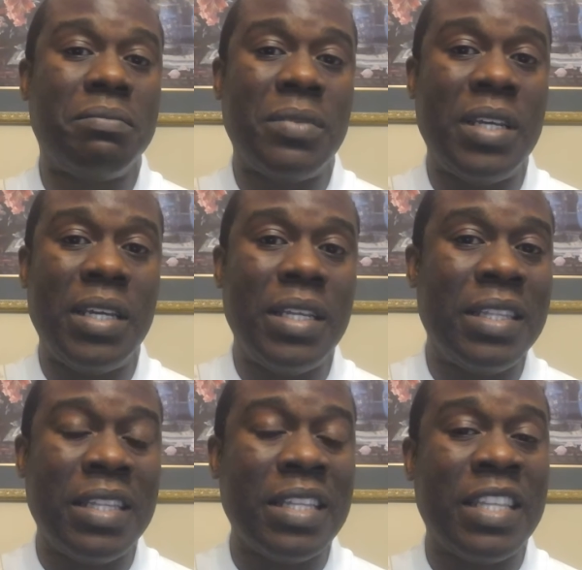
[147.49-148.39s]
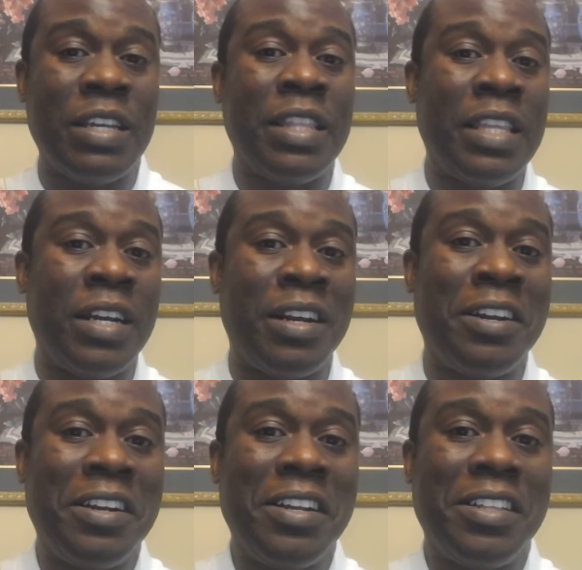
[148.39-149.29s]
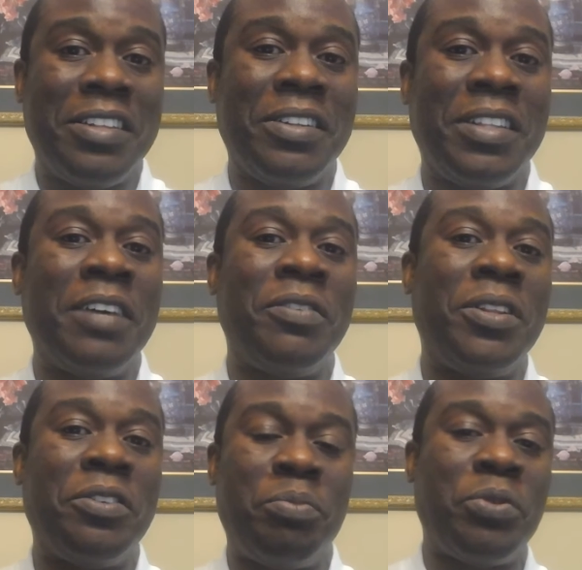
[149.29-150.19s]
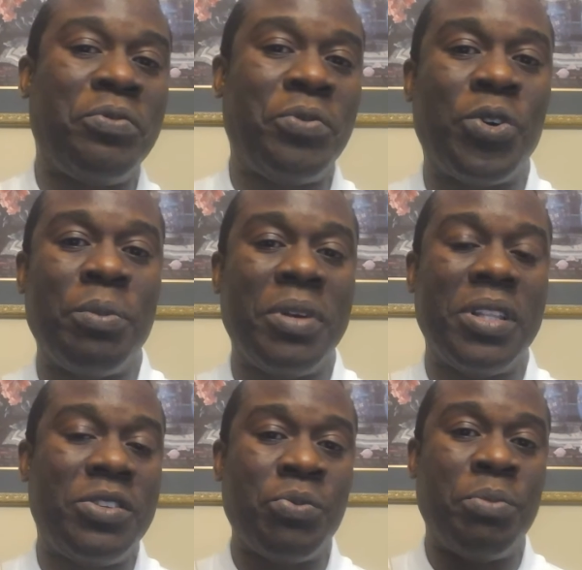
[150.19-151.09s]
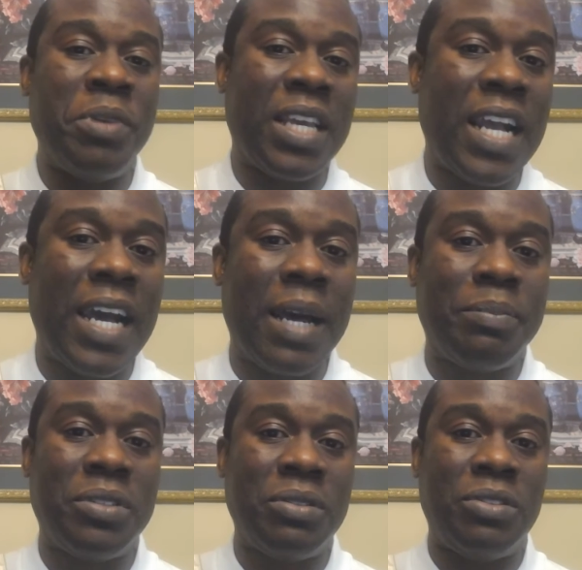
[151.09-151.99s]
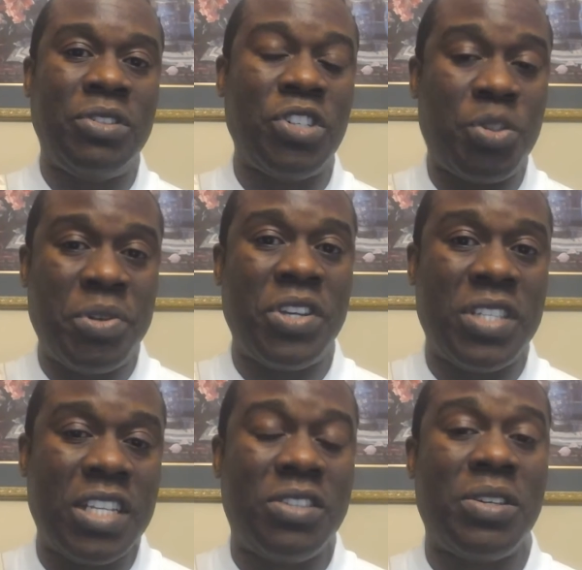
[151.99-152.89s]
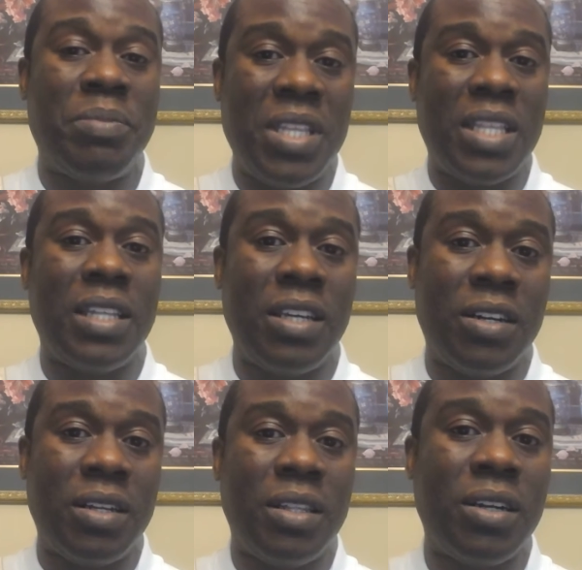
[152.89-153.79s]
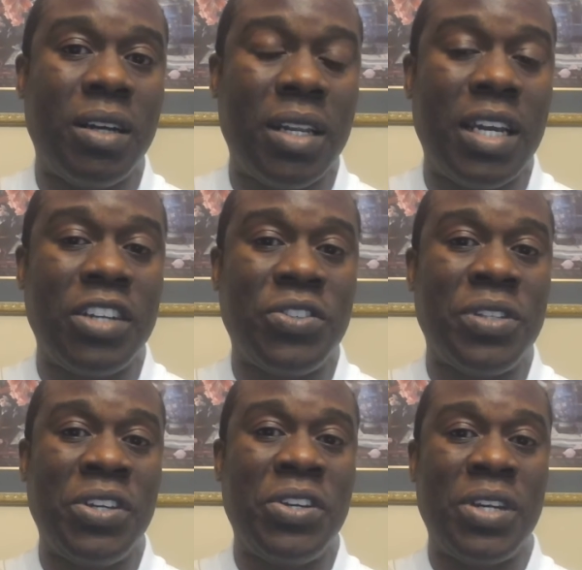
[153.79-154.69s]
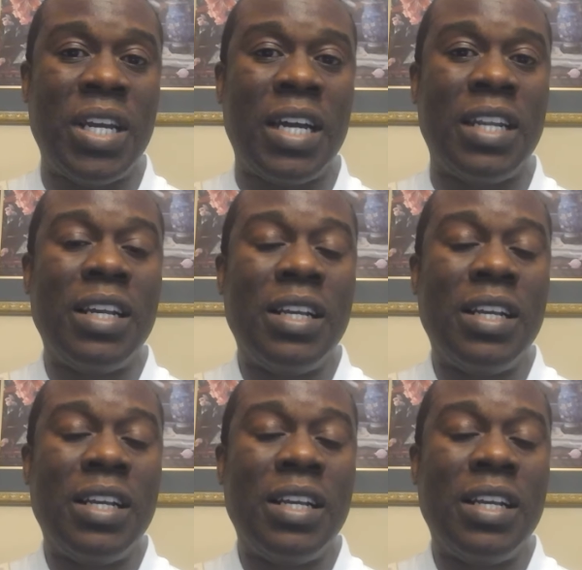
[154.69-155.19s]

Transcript: It- their level of performance will be capped just because that's something that they're not naturally good at.